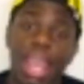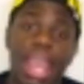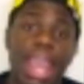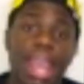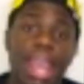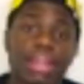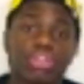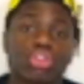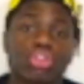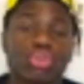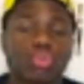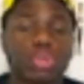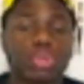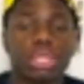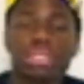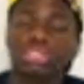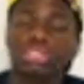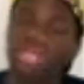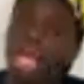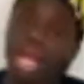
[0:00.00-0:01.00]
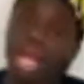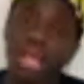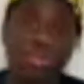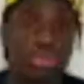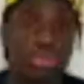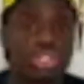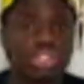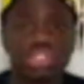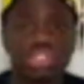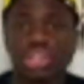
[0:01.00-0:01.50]
And The Real Ty
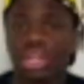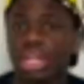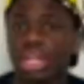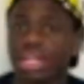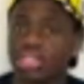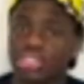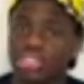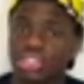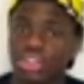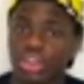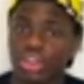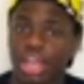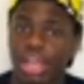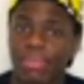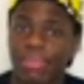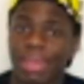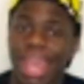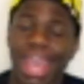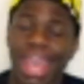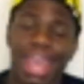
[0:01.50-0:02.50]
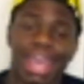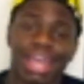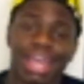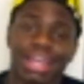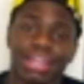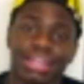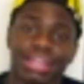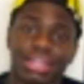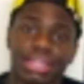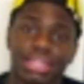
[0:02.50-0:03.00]
Richards on Instagram,
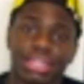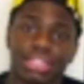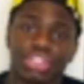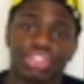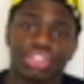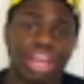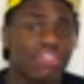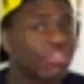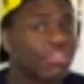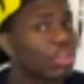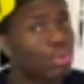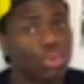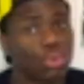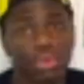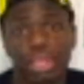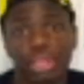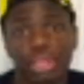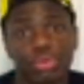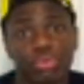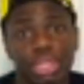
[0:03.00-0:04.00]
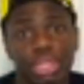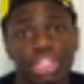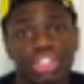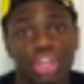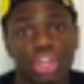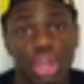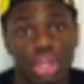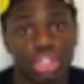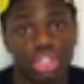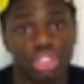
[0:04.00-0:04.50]
and Javi Cool Kid Rich
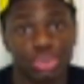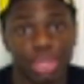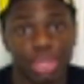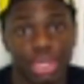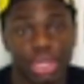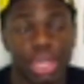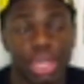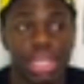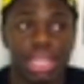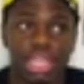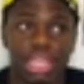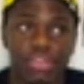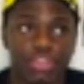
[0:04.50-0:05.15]
on Twitter.